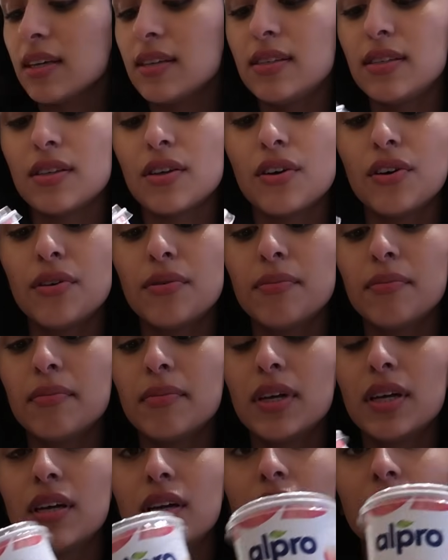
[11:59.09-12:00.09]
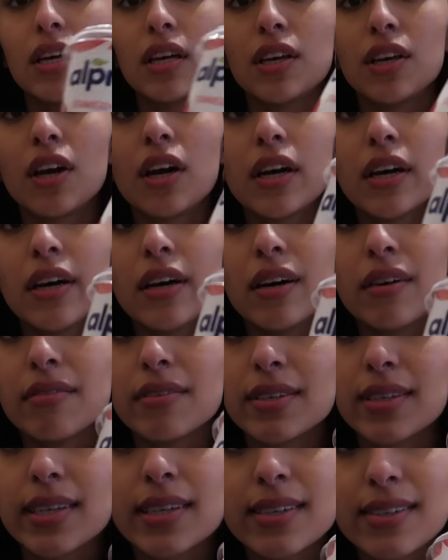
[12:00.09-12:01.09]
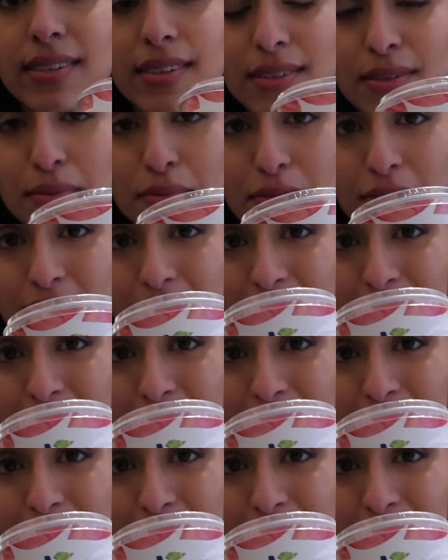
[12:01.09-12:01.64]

some yogurt. Obviously this isn't for